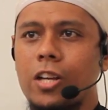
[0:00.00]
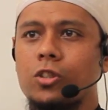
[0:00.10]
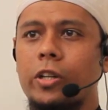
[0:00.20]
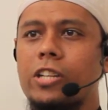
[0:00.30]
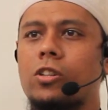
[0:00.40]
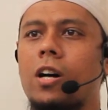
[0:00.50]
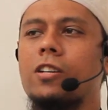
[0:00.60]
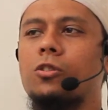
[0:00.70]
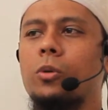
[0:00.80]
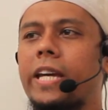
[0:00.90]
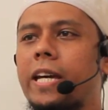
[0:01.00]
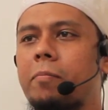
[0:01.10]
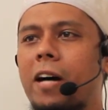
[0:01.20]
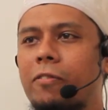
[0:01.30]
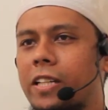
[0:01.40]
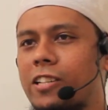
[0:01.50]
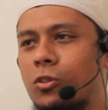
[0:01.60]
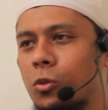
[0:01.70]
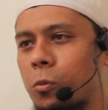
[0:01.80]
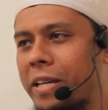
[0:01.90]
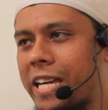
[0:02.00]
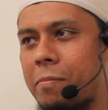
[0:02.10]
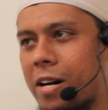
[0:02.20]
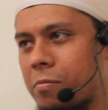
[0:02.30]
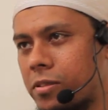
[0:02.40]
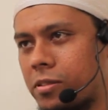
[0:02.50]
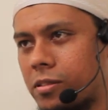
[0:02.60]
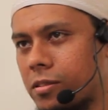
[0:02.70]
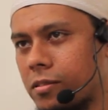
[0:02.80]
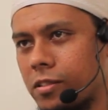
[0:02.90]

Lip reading: So the scholars who came after these two big imams,